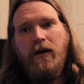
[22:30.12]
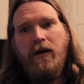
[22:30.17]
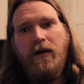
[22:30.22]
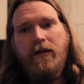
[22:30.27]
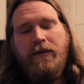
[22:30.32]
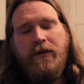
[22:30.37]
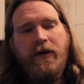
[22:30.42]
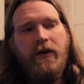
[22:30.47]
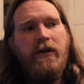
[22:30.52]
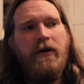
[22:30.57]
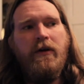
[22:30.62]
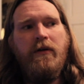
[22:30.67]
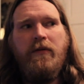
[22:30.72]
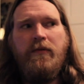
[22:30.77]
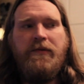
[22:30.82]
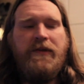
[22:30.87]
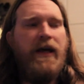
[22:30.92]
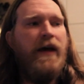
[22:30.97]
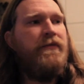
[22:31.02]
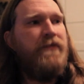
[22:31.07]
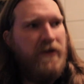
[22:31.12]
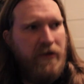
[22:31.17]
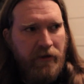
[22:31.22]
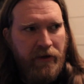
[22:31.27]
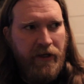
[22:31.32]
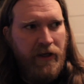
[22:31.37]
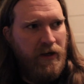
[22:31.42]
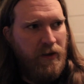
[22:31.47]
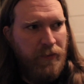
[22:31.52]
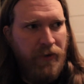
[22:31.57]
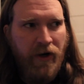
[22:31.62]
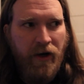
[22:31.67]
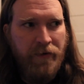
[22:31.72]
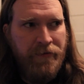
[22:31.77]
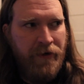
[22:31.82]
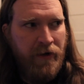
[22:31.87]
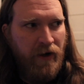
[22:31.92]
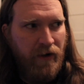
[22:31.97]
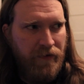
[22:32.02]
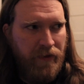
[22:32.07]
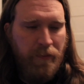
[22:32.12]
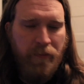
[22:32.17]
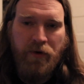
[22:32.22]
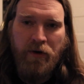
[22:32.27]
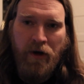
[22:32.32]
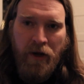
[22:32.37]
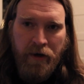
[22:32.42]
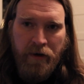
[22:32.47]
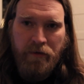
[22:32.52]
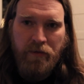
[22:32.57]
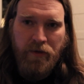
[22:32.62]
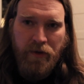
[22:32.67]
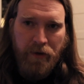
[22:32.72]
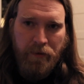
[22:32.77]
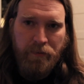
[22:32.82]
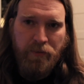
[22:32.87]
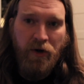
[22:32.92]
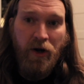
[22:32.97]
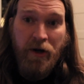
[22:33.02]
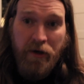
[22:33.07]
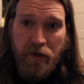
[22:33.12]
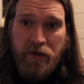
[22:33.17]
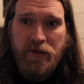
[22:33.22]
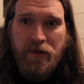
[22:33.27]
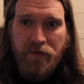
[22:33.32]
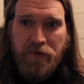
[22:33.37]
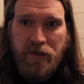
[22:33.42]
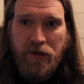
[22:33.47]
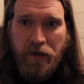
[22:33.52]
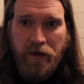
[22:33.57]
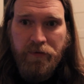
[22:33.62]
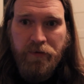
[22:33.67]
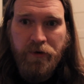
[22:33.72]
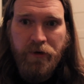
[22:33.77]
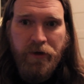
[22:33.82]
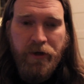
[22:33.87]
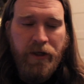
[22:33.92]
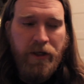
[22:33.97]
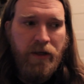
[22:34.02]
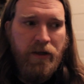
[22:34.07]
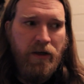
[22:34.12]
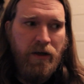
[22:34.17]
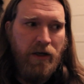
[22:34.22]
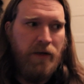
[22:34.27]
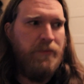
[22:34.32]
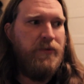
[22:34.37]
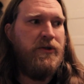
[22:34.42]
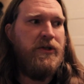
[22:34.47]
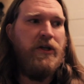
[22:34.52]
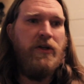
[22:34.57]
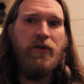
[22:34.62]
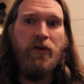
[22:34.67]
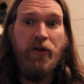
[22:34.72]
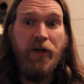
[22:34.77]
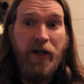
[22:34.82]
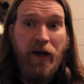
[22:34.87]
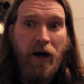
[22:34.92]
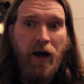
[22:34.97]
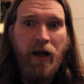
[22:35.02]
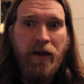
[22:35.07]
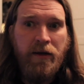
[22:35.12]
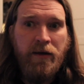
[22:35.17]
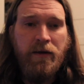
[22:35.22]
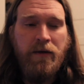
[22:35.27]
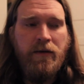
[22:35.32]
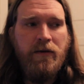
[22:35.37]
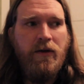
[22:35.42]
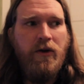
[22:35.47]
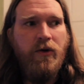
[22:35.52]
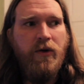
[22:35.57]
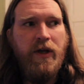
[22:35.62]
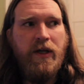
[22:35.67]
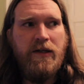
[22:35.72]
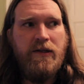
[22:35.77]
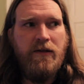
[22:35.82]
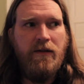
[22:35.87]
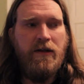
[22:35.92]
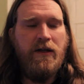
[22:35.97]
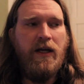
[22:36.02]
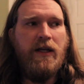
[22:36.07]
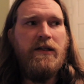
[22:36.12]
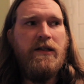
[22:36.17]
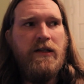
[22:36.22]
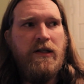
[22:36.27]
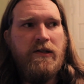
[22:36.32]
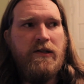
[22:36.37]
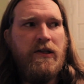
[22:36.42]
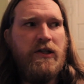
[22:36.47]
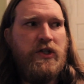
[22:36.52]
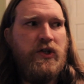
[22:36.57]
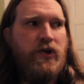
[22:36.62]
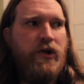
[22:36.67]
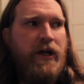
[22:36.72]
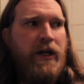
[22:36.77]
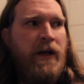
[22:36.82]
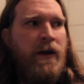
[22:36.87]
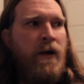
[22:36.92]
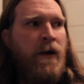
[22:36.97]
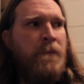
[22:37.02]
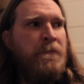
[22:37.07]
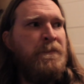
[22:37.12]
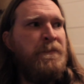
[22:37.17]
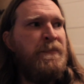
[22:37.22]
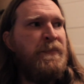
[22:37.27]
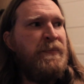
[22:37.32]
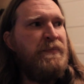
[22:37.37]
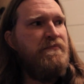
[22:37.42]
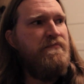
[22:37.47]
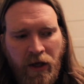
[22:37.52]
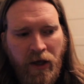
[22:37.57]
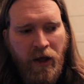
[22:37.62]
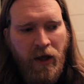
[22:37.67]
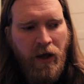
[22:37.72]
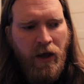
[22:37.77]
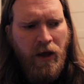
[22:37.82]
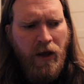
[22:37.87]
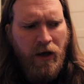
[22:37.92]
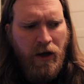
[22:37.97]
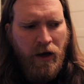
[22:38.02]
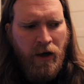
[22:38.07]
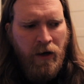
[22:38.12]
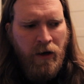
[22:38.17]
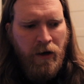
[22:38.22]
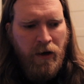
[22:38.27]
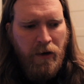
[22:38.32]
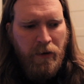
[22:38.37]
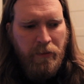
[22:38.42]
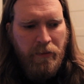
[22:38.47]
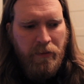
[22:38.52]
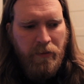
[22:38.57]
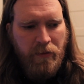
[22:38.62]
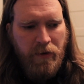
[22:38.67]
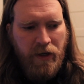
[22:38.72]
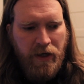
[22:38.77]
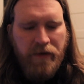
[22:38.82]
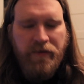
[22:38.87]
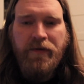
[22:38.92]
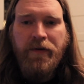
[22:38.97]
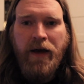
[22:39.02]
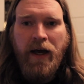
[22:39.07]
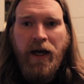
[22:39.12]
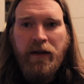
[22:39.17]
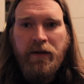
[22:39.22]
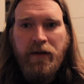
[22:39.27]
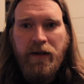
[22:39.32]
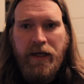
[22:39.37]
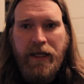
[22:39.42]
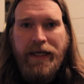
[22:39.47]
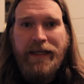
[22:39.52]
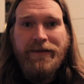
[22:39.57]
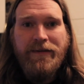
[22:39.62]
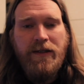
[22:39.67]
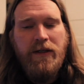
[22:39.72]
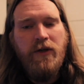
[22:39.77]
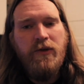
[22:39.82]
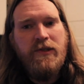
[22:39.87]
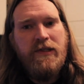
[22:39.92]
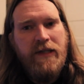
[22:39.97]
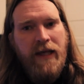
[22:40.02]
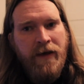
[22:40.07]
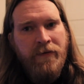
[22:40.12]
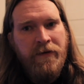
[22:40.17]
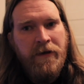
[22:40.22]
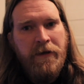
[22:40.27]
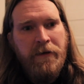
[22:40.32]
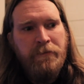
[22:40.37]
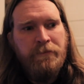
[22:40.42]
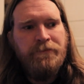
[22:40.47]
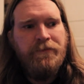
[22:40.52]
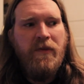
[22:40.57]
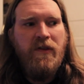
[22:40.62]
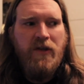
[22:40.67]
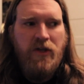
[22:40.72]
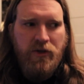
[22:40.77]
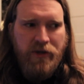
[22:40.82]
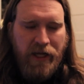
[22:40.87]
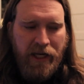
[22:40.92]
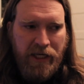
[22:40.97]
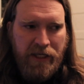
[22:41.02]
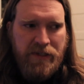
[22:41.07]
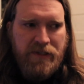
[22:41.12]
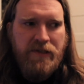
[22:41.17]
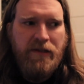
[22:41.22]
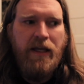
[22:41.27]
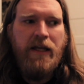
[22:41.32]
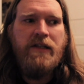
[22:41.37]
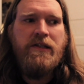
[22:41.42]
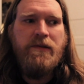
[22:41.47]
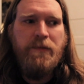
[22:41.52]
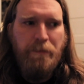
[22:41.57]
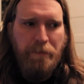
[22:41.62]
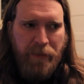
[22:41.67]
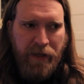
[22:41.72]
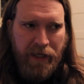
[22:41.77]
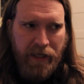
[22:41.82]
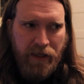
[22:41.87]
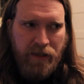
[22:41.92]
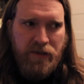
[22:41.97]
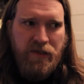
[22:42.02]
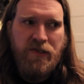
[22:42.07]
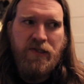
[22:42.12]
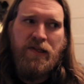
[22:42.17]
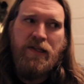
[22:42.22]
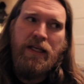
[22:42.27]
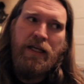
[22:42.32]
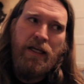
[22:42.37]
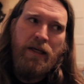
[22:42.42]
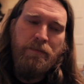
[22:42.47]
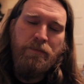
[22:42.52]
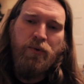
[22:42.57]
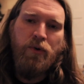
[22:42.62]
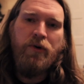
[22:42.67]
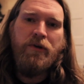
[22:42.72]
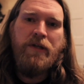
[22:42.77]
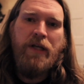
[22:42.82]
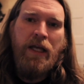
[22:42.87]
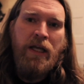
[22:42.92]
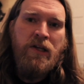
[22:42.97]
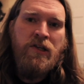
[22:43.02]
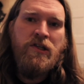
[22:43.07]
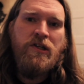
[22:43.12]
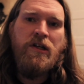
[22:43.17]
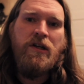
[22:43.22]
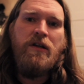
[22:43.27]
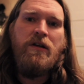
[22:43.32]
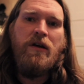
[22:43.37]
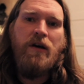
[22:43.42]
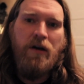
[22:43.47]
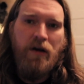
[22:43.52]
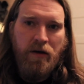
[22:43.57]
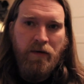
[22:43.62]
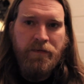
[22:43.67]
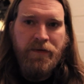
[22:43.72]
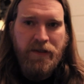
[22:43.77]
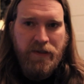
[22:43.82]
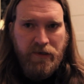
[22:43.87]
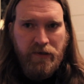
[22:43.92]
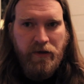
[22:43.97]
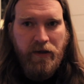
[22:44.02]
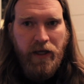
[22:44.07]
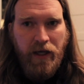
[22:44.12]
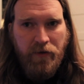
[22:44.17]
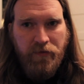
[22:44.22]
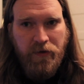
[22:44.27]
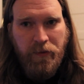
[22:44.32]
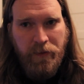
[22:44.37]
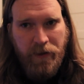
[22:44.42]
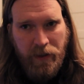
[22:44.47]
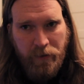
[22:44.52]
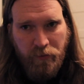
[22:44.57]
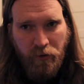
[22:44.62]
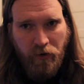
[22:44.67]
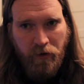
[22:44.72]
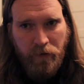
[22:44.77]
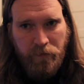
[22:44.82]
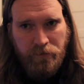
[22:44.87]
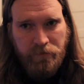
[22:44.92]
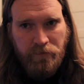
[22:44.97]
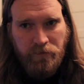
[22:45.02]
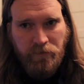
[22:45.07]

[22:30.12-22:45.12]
They're definitely going to profit off the products of slavery, particularly cotton, going into the 19th century. And in fact, in 1807, the United States bans the importation of enslaved people.